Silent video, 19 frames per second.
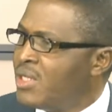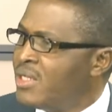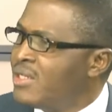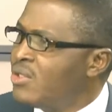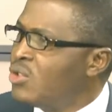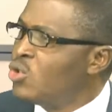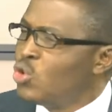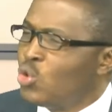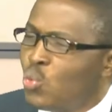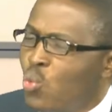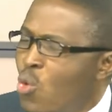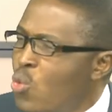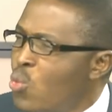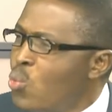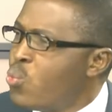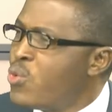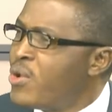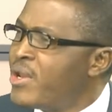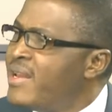you
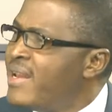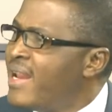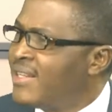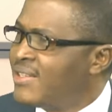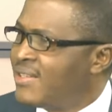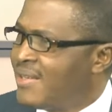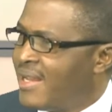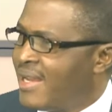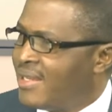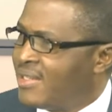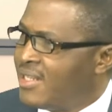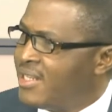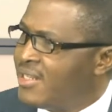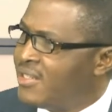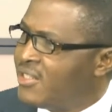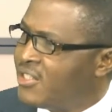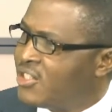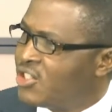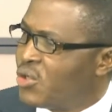won't witness that in
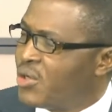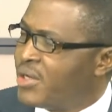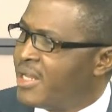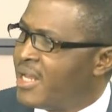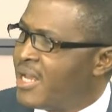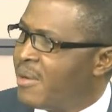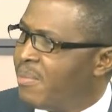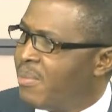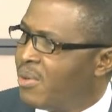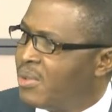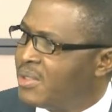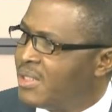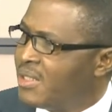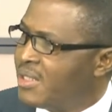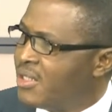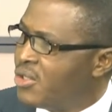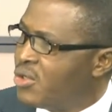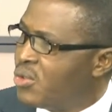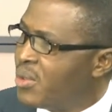Detroit Airport in
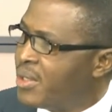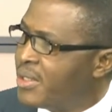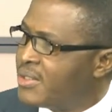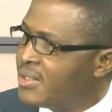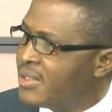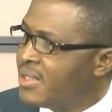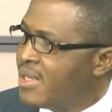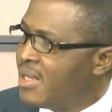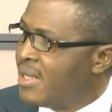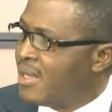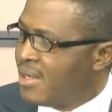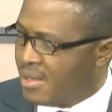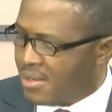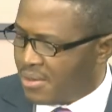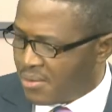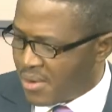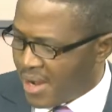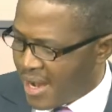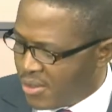the US.
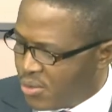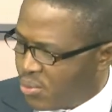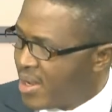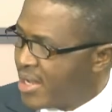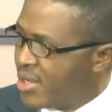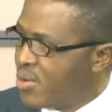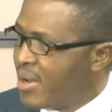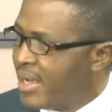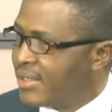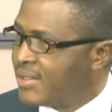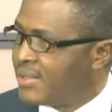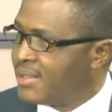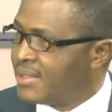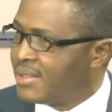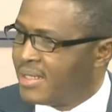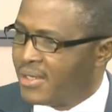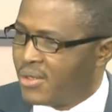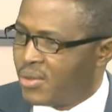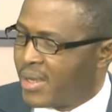Right where you are
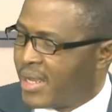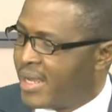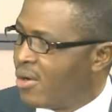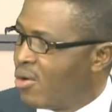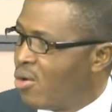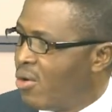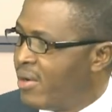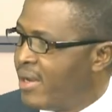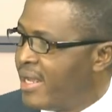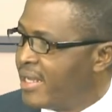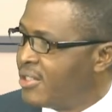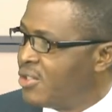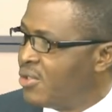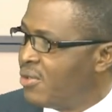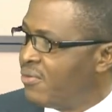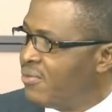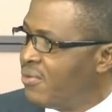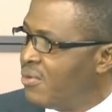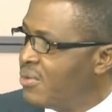sitting, you can connect your
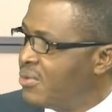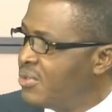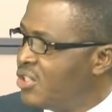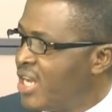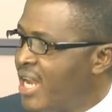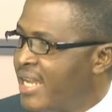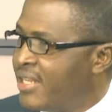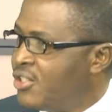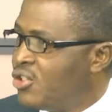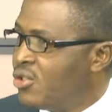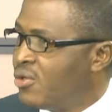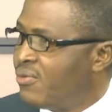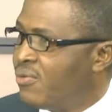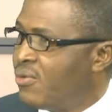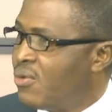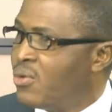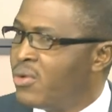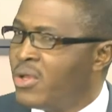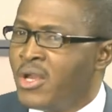phone, charge your
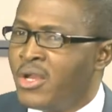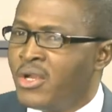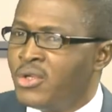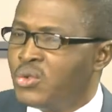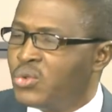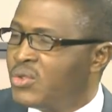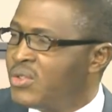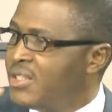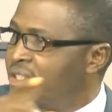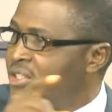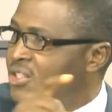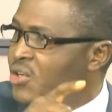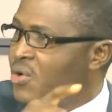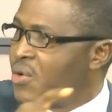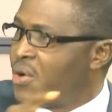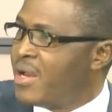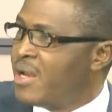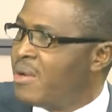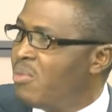phone, you see
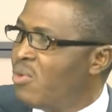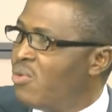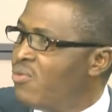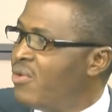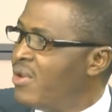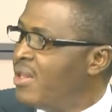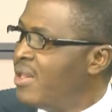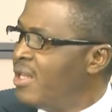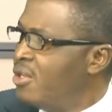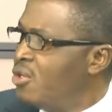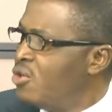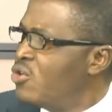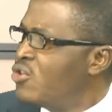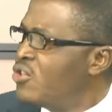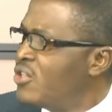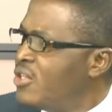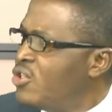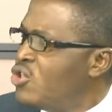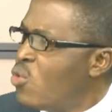train moving. You
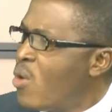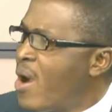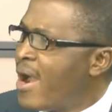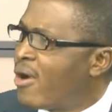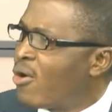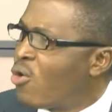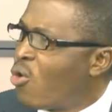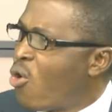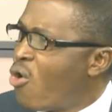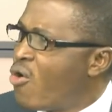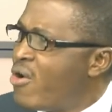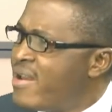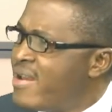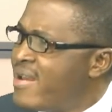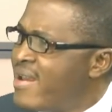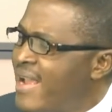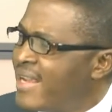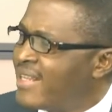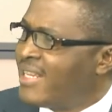see, you are
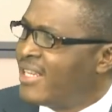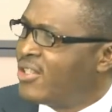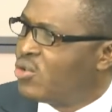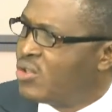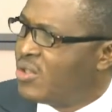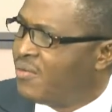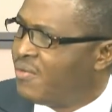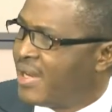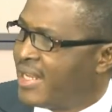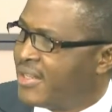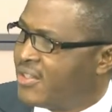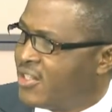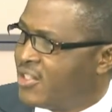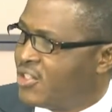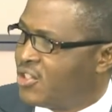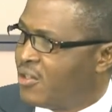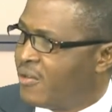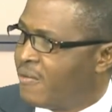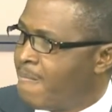connected to
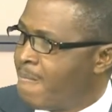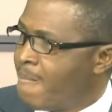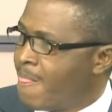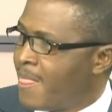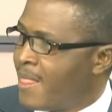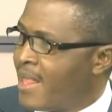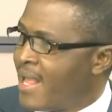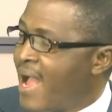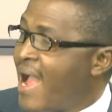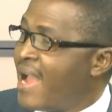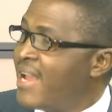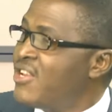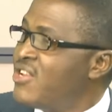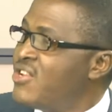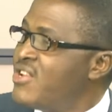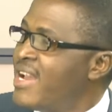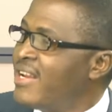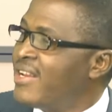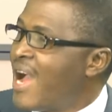civilization. And
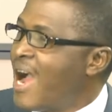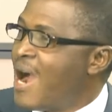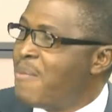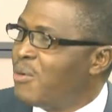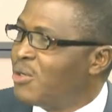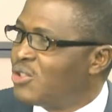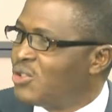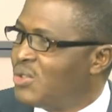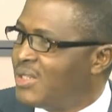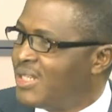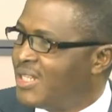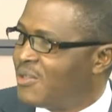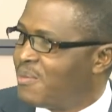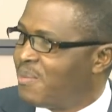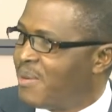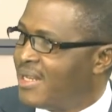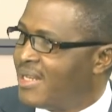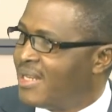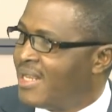yet, how much did they
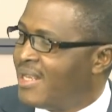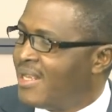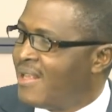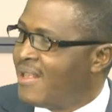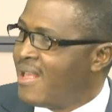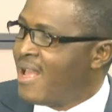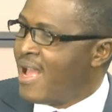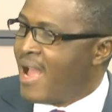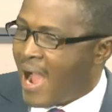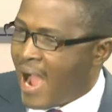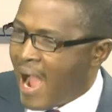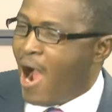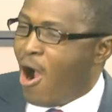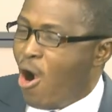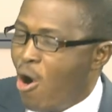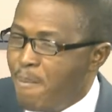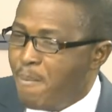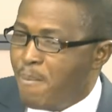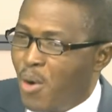spend?
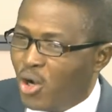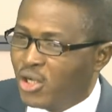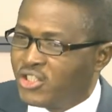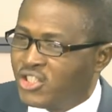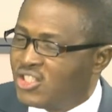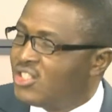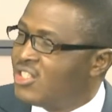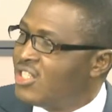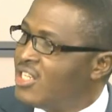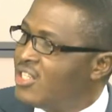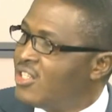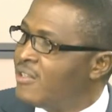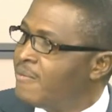How much did